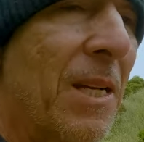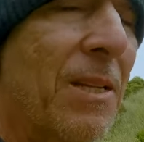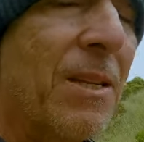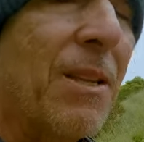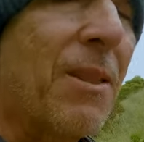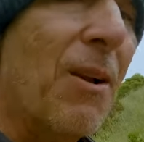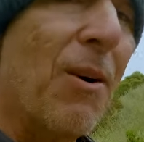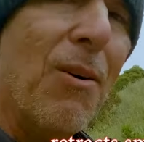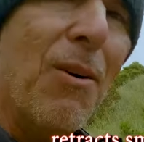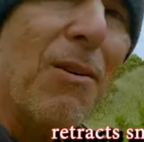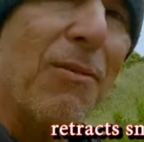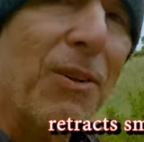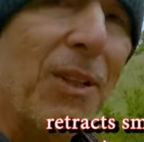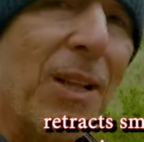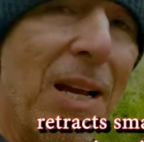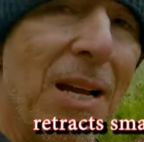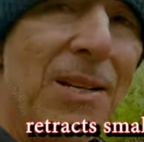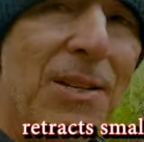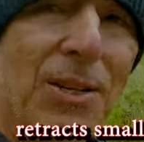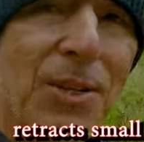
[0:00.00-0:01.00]
is that the RF
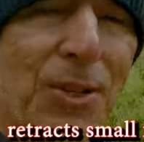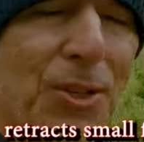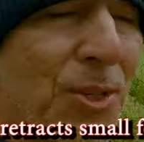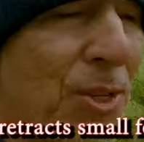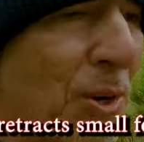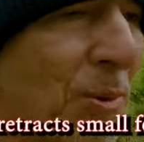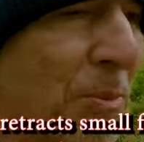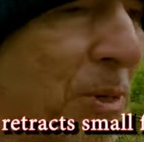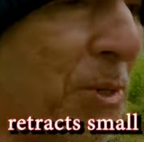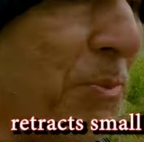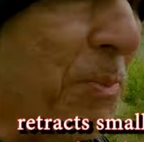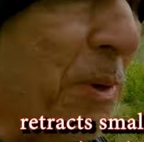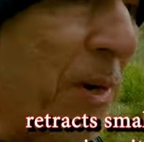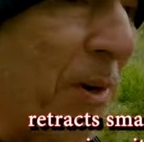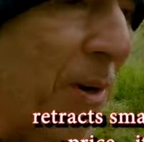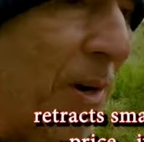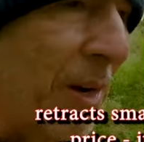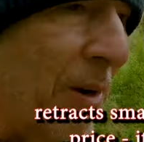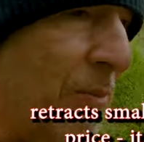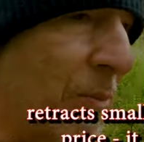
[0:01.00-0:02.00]
class is so much
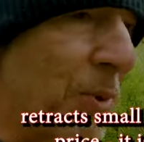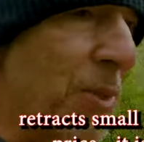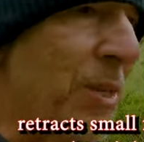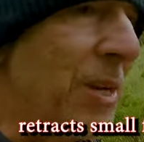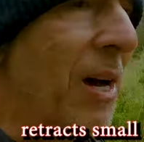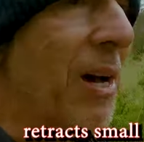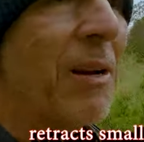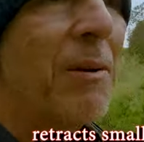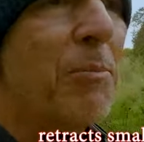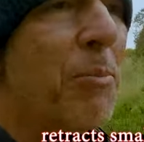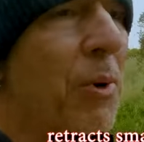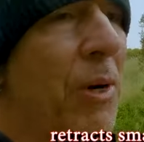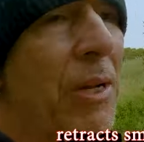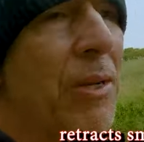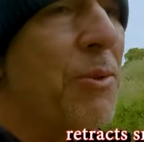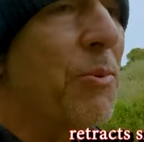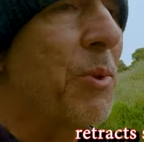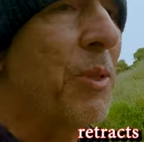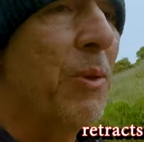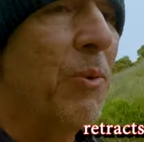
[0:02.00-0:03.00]
better. I was not
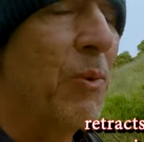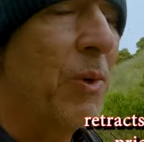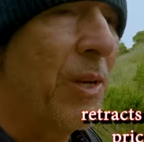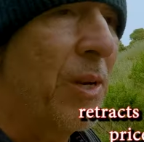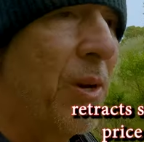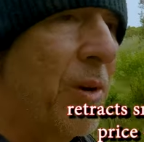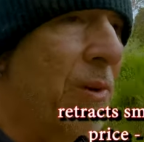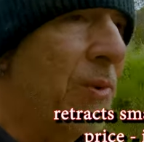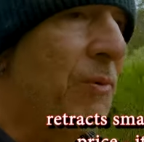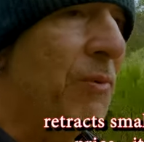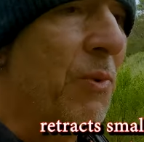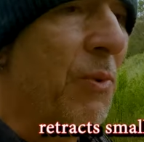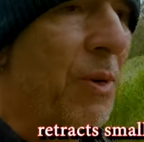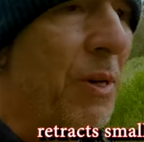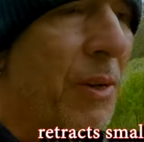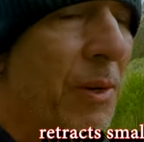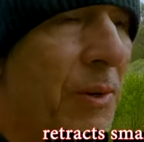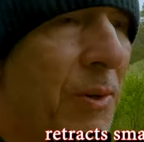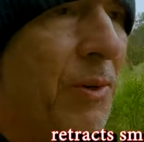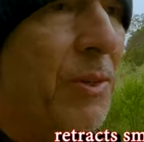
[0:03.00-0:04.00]
impressed with the 100 to
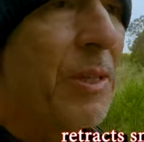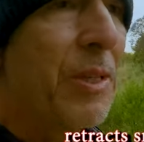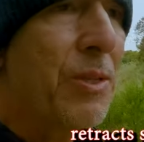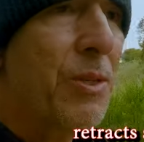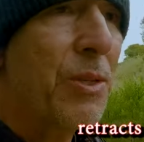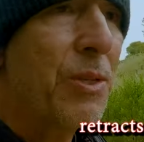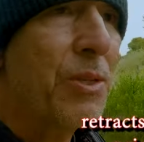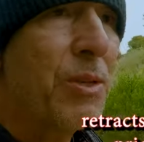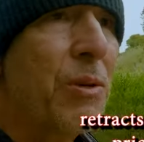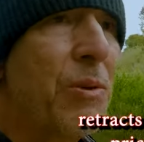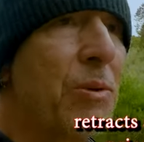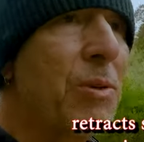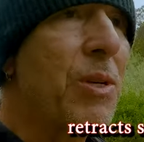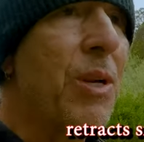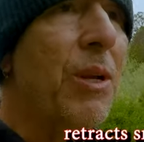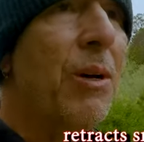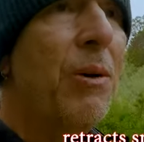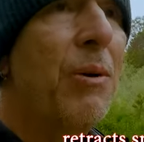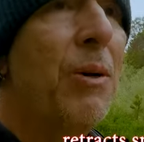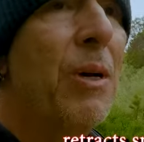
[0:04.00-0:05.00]
400. It's just too
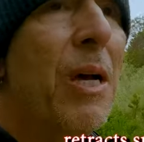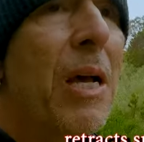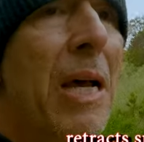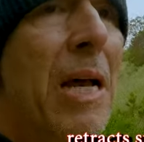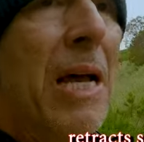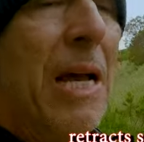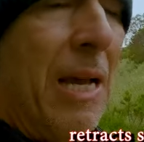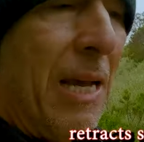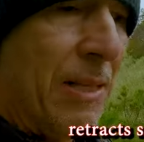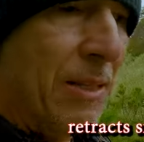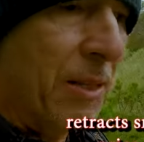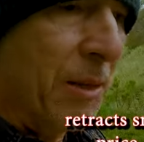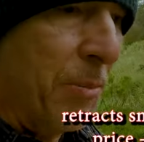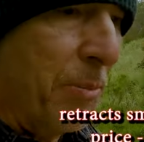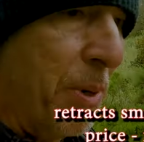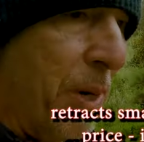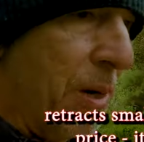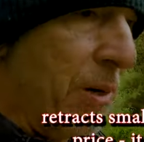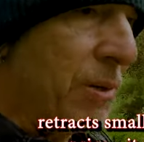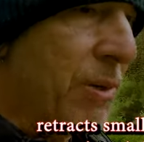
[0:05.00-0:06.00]
slow as
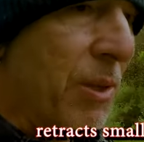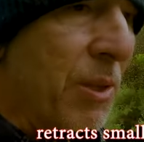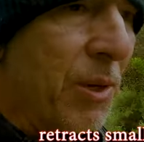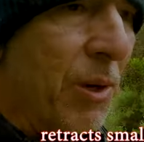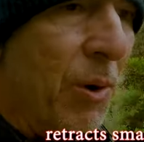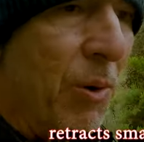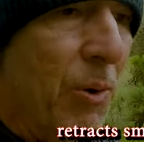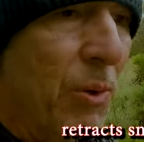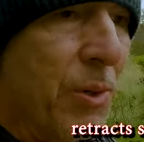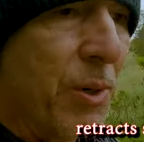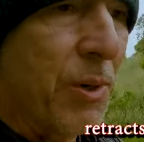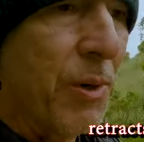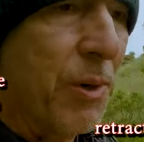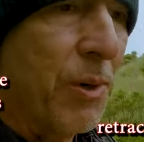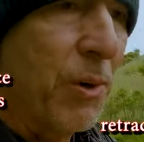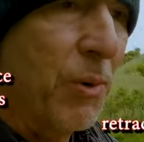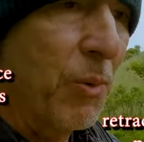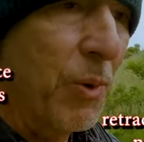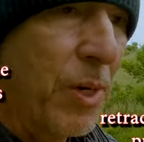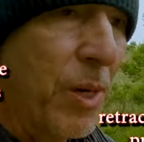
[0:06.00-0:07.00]
compared to the
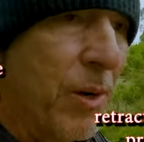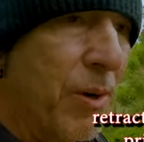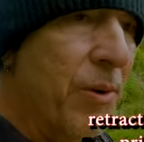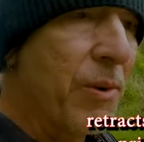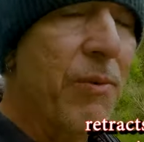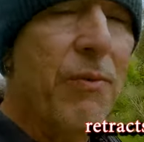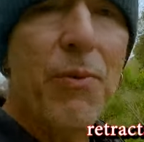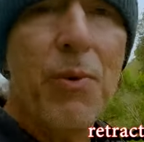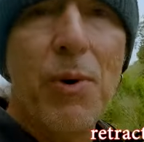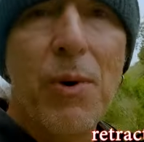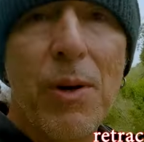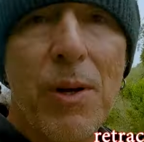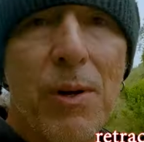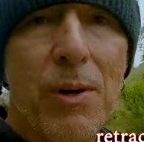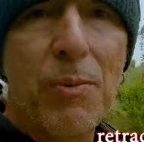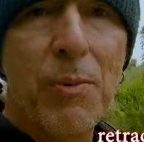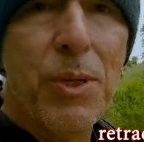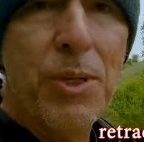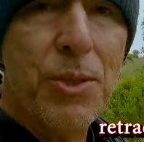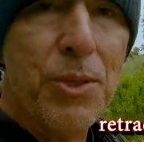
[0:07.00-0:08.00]
older 100 to
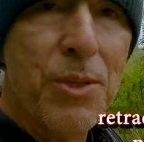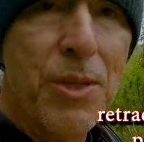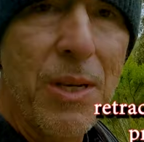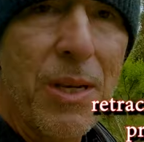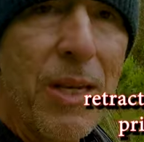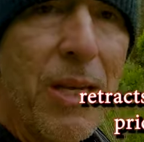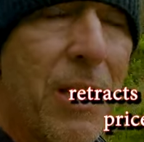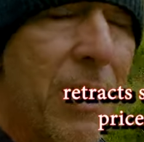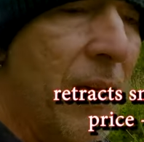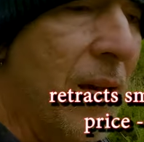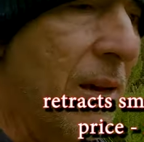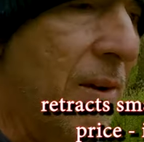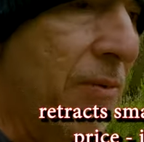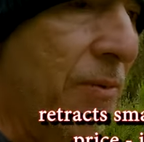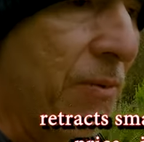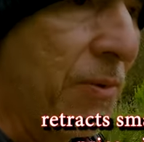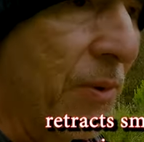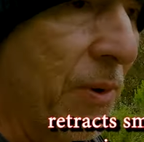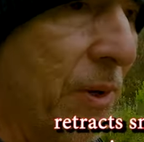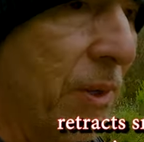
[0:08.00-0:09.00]
400, which is an EF
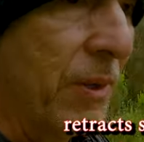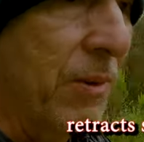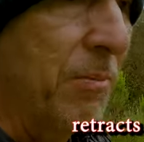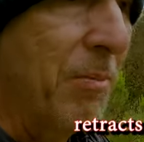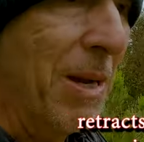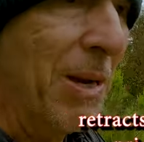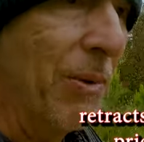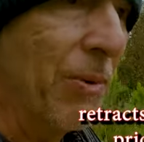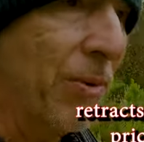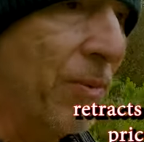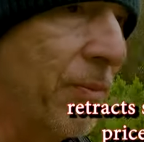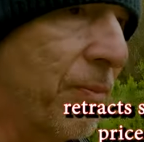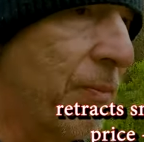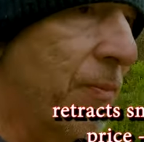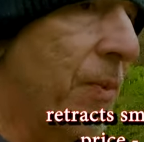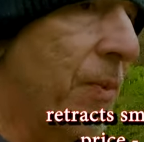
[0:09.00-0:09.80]
mount.